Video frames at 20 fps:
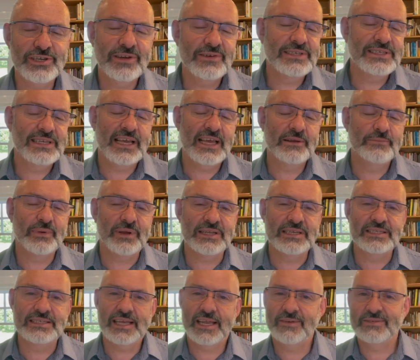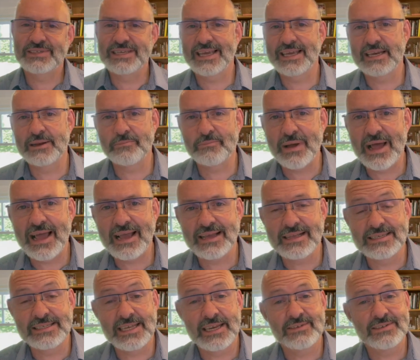have said, but instead of taking it back,
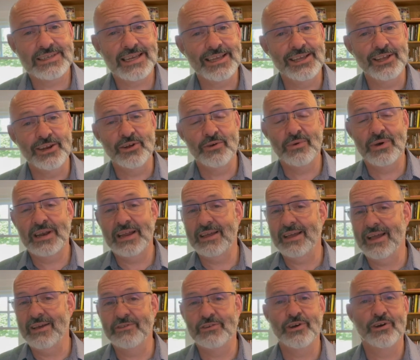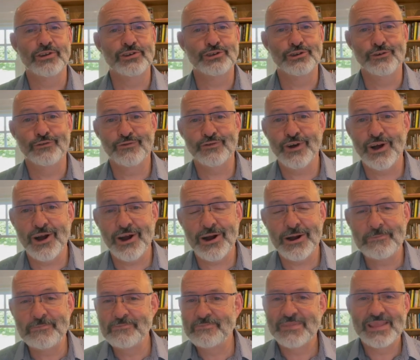instead of saying, you know what, I've gone too
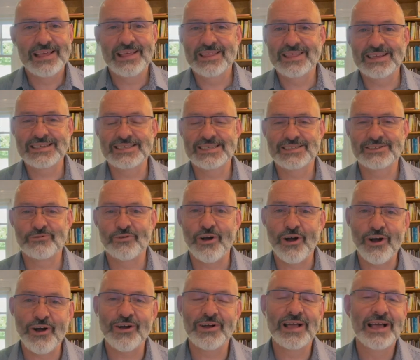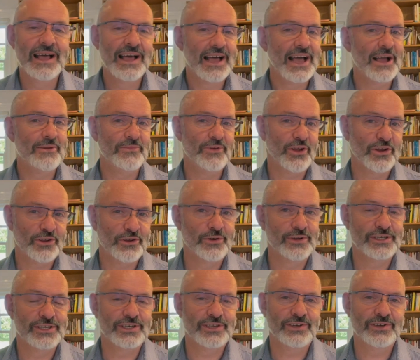far, this is wrong, I'm not
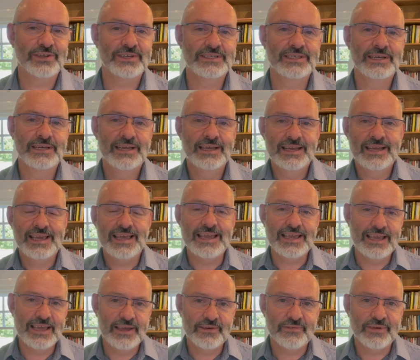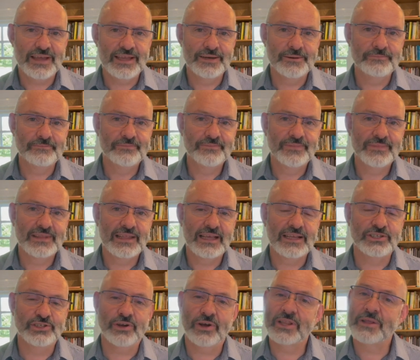going to do it, he gave in.
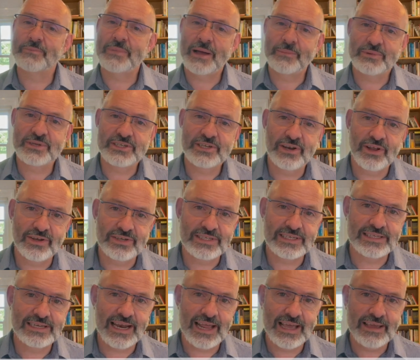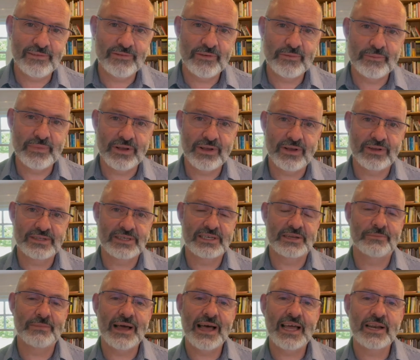And John the Baptist lost his life because a
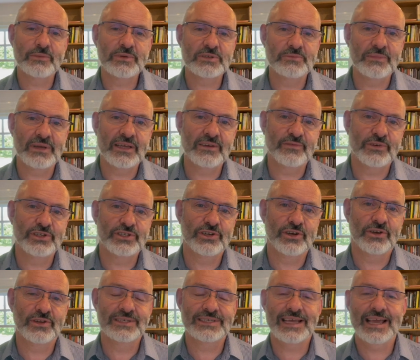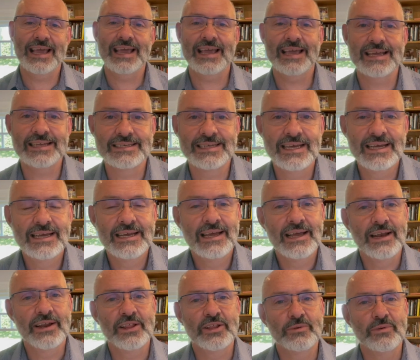demand was made for John's head.
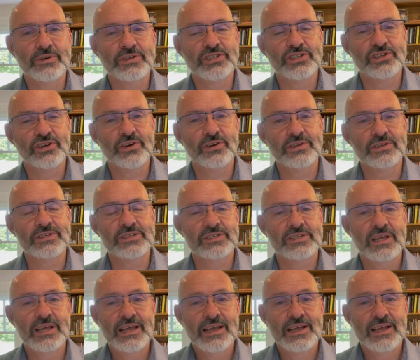In other words, John's